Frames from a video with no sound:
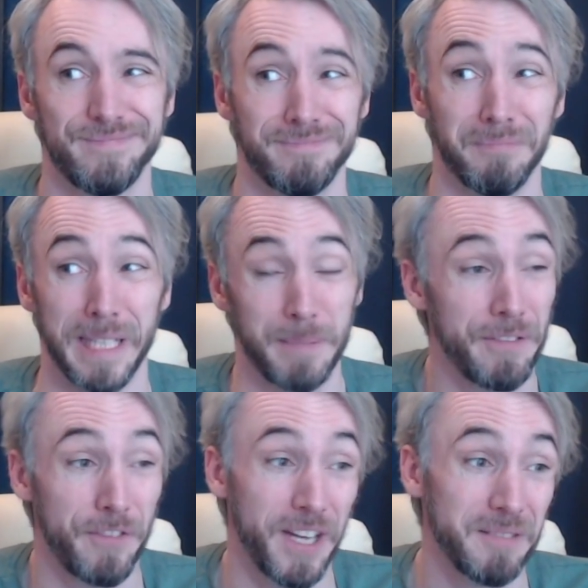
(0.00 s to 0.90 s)
Might be
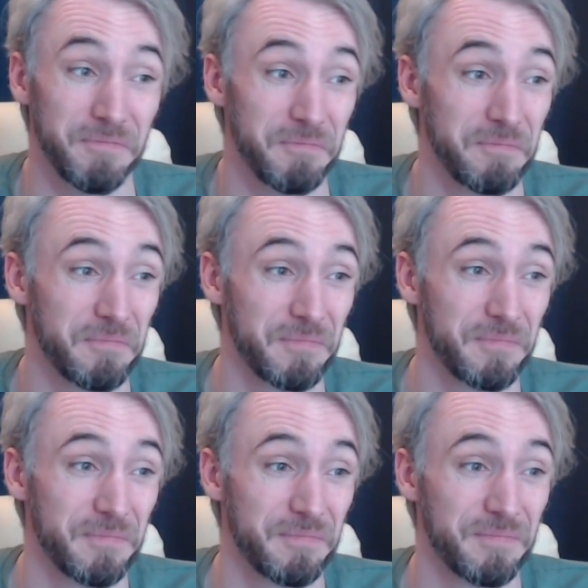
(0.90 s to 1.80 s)
fine.
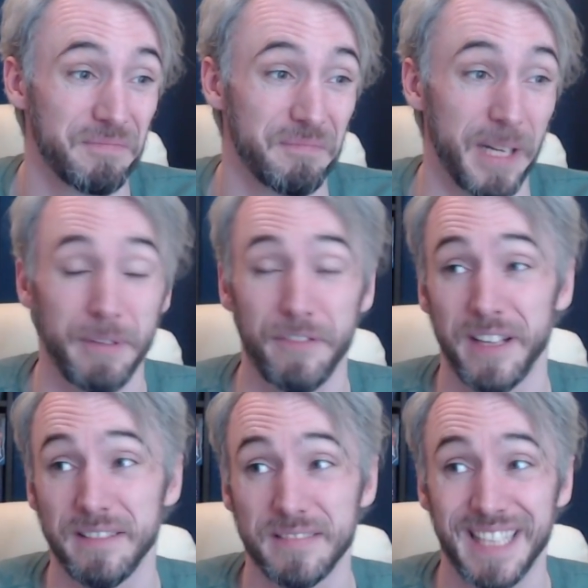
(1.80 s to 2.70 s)
Might be
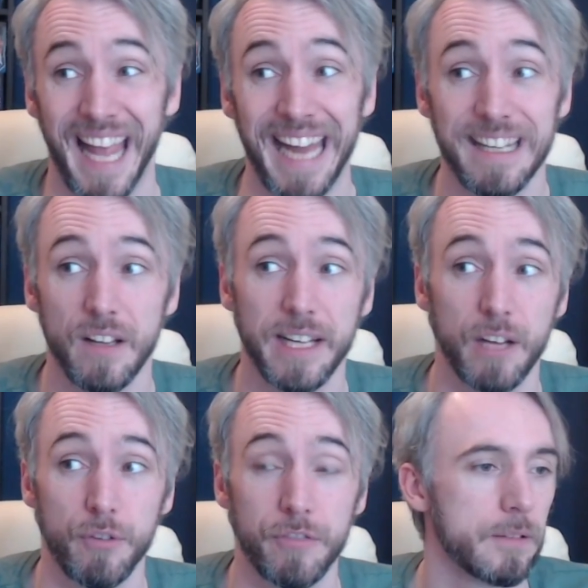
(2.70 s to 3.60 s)
fine. It's kinda like a
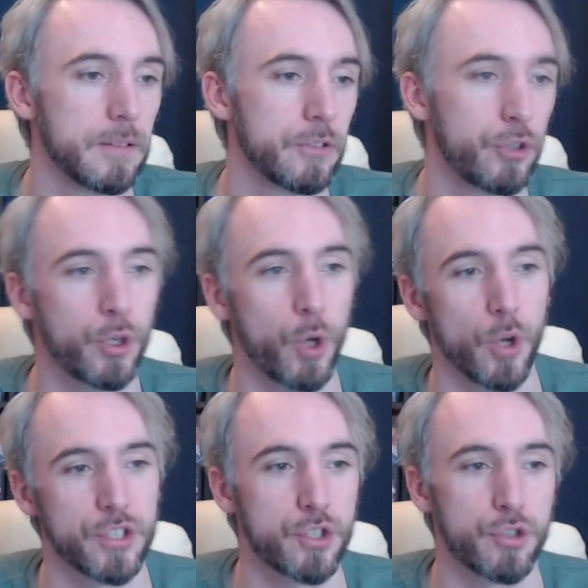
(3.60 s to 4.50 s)
Rafiki. 2
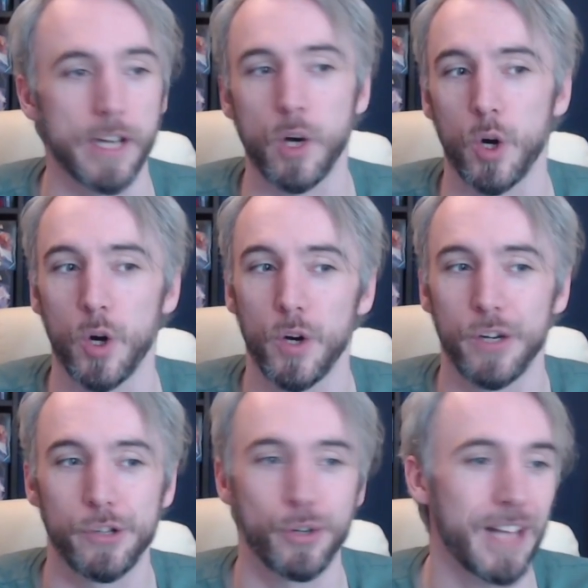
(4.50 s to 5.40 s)
cost, Trigger.
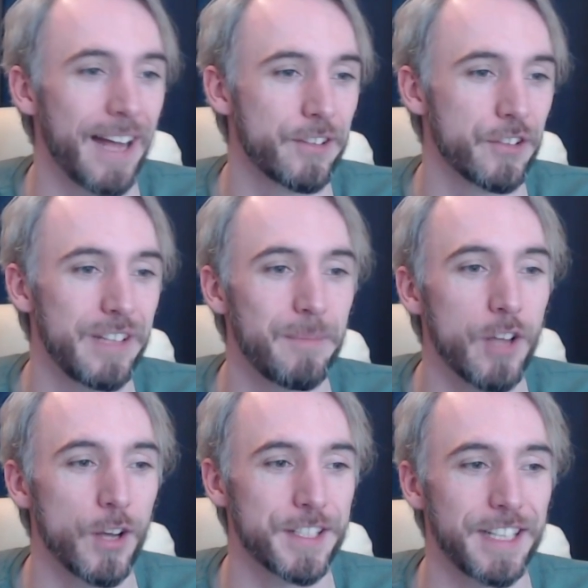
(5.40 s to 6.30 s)
Your character's name
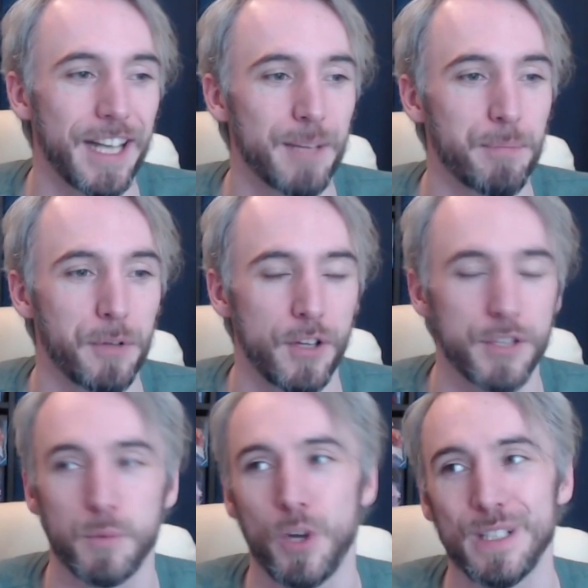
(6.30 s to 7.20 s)
Nutsy again,
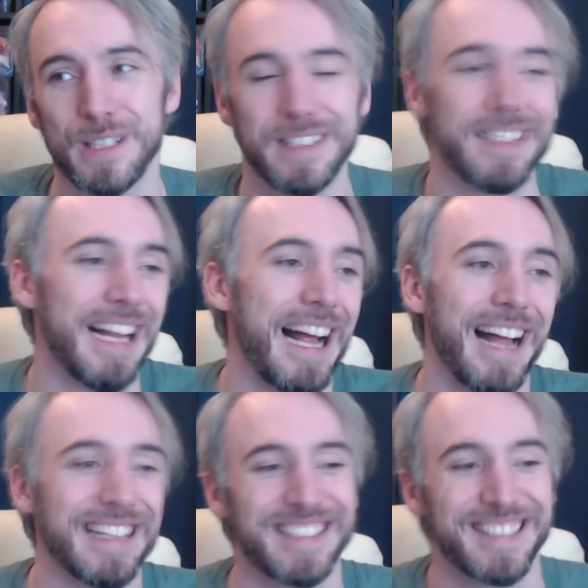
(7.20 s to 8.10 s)
+1. Yeah,
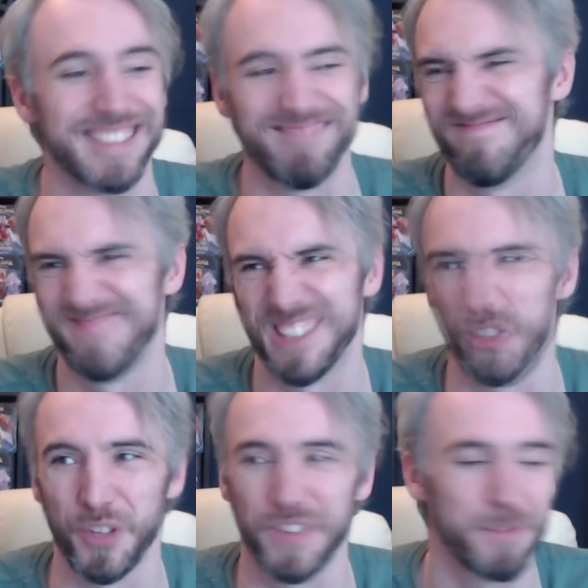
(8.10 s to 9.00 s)
he's not
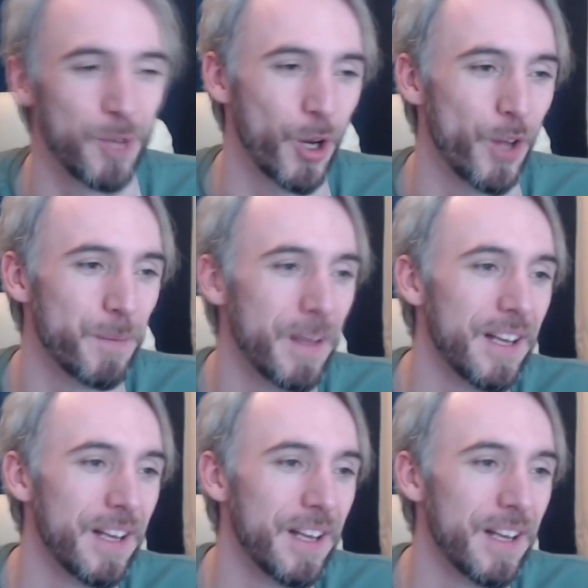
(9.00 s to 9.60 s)
good, not good.